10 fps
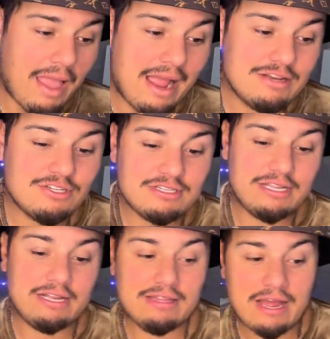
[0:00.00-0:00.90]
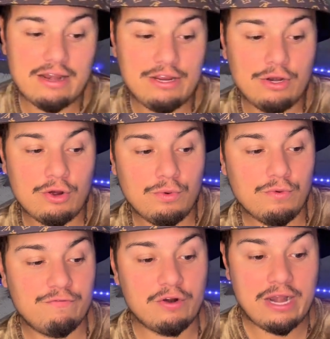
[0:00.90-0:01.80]
I just think that, you know,
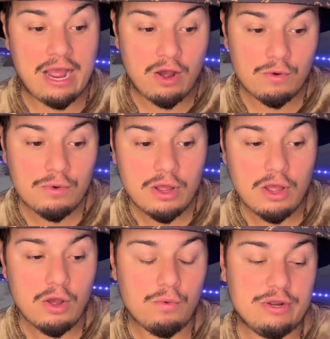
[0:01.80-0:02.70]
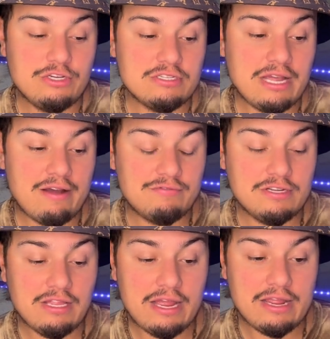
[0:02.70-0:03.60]
for now, we just have to,
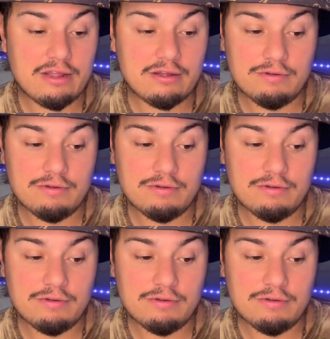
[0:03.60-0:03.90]
like,